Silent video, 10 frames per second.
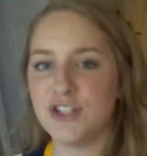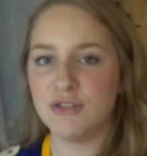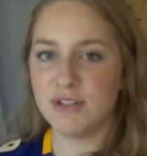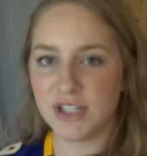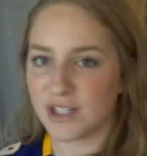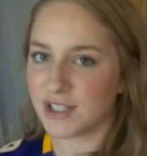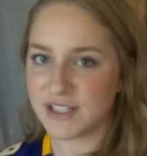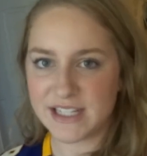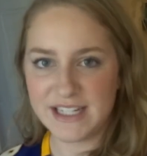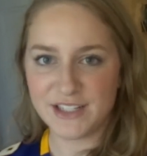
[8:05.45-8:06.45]
junior
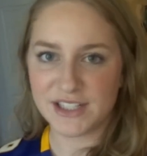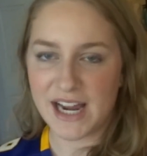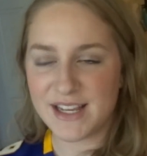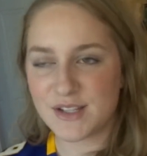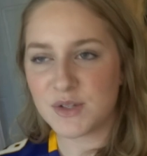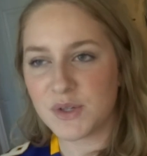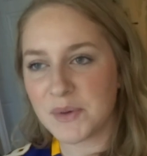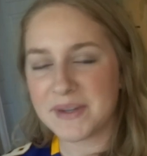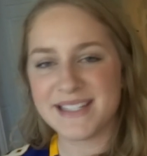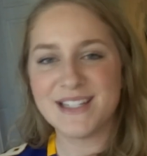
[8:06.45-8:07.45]
or senior in high school, I
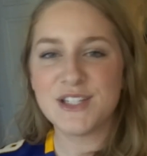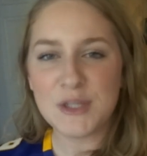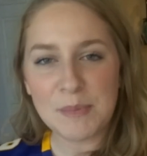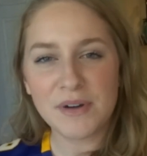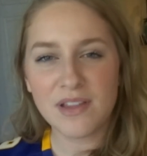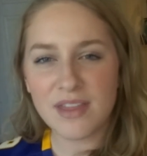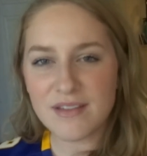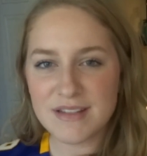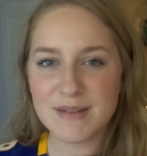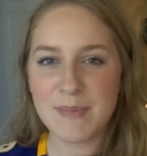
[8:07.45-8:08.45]
wasn't super
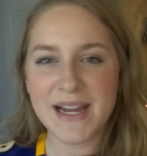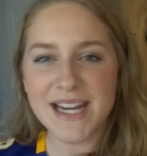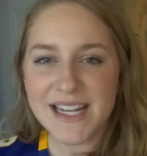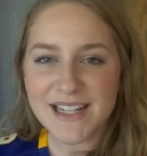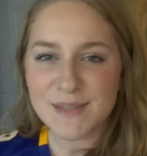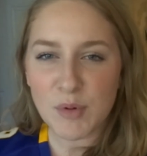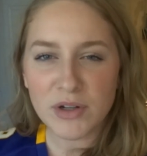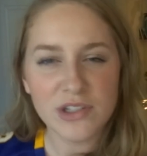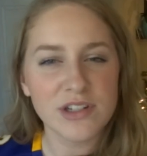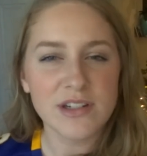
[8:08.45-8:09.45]
enthused by getting a
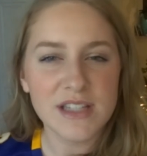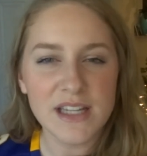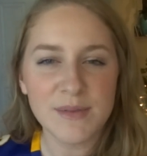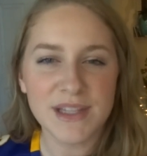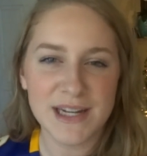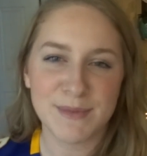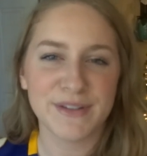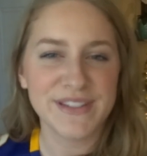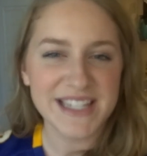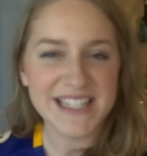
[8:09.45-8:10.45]
sports jersey with the
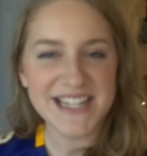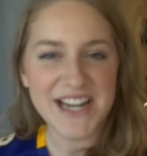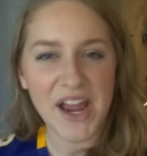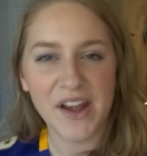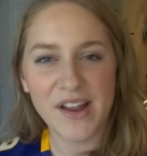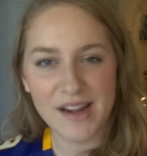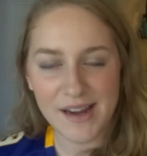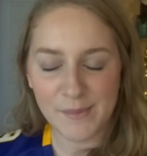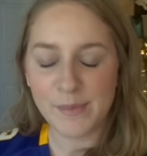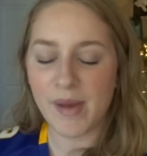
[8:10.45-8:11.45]
number sixty-nine on
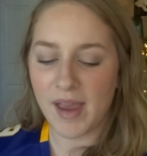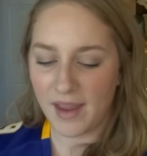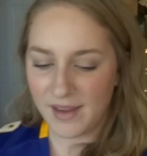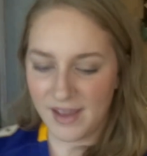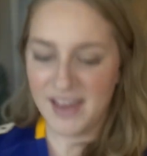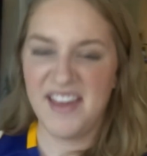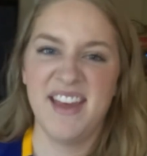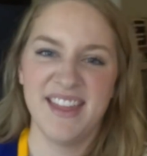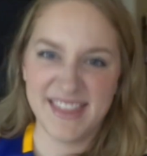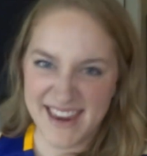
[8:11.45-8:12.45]
it, but
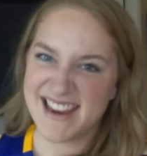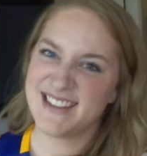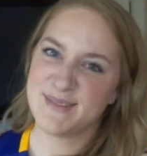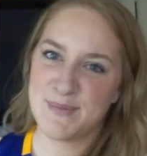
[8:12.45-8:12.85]
thanks,